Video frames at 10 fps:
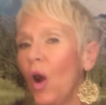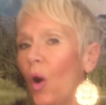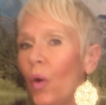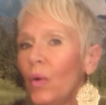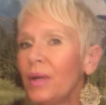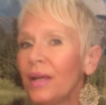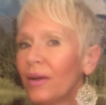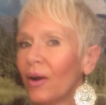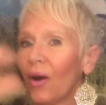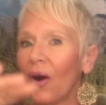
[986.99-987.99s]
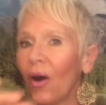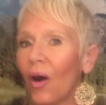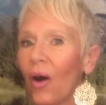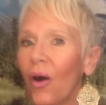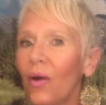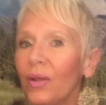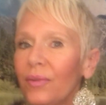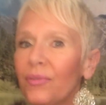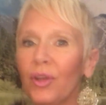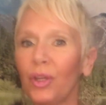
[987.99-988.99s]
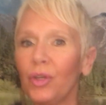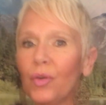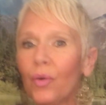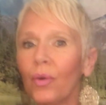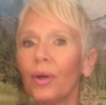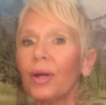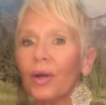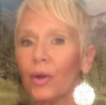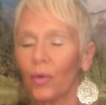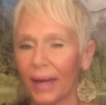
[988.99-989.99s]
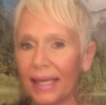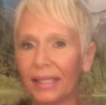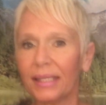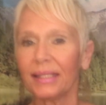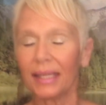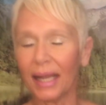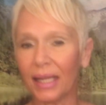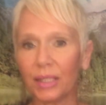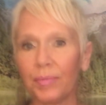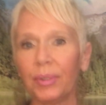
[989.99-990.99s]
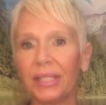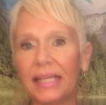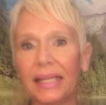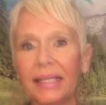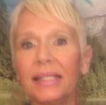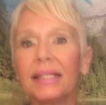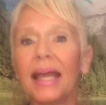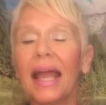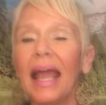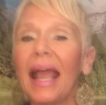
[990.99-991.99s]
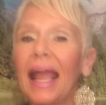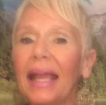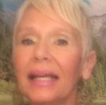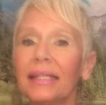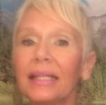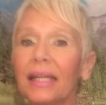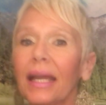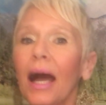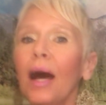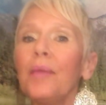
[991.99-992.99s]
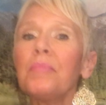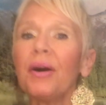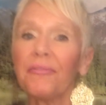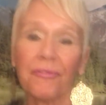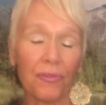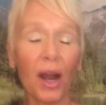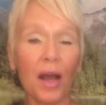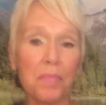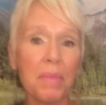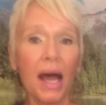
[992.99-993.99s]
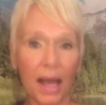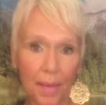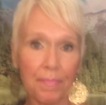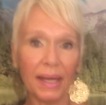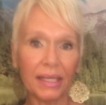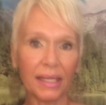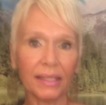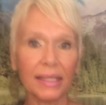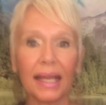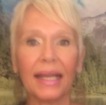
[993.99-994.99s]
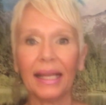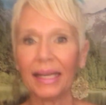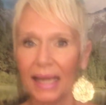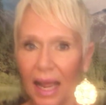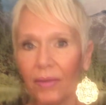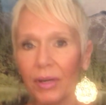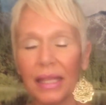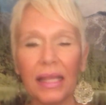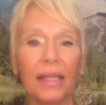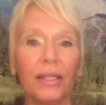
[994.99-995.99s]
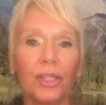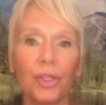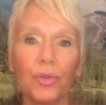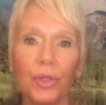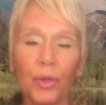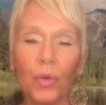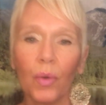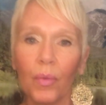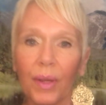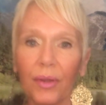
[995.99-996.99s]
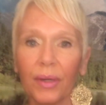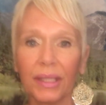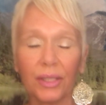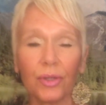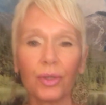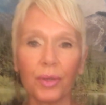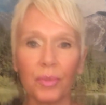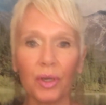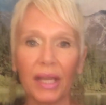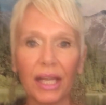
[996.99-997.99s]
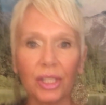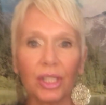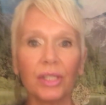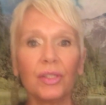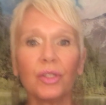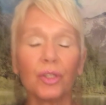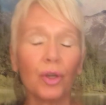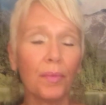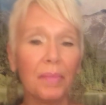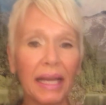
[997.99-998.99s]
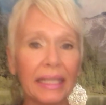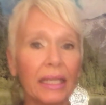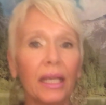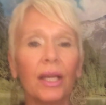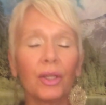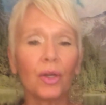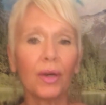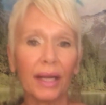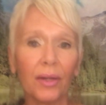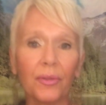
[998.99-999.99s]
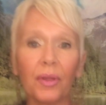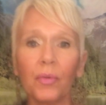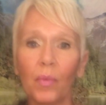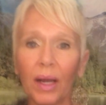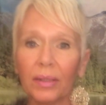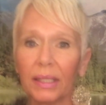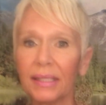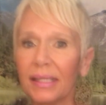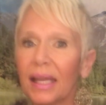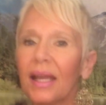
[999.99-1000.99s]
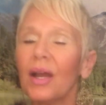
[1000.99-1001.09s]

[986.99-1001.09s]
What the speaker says: own all of your greatness and expertise, and come from abundance in everything that you do, whether it's your communications, your money, your health and wellness,